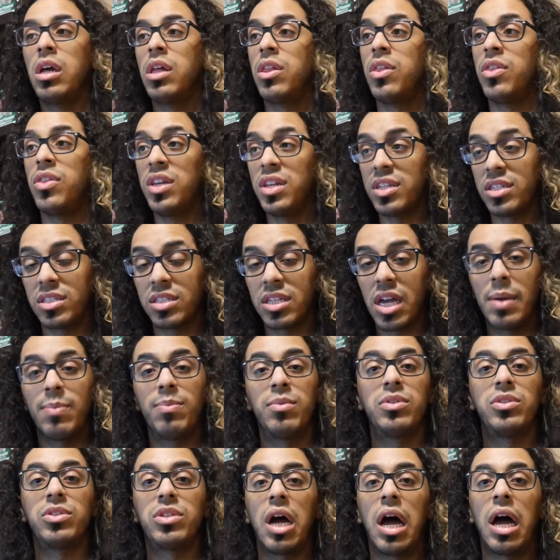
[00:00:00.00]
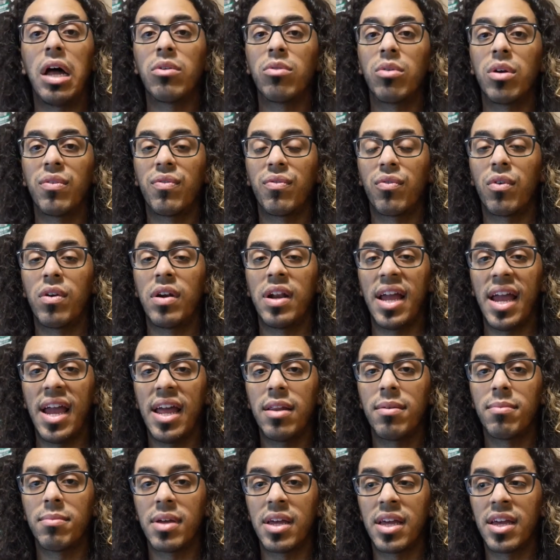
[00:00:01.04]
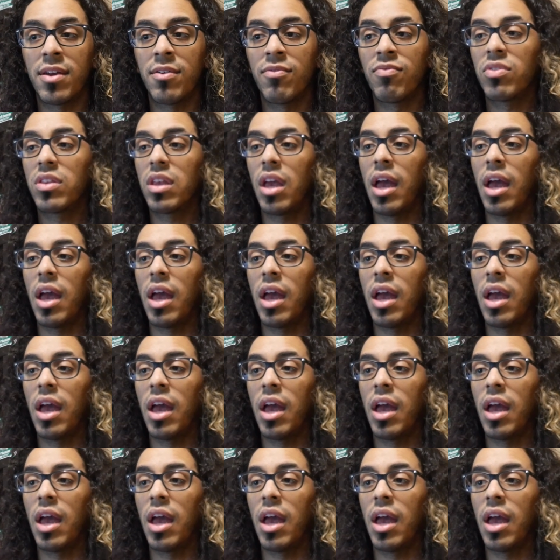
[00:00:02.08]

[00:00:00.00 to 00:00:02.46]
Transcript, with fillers: this type of genre for an anime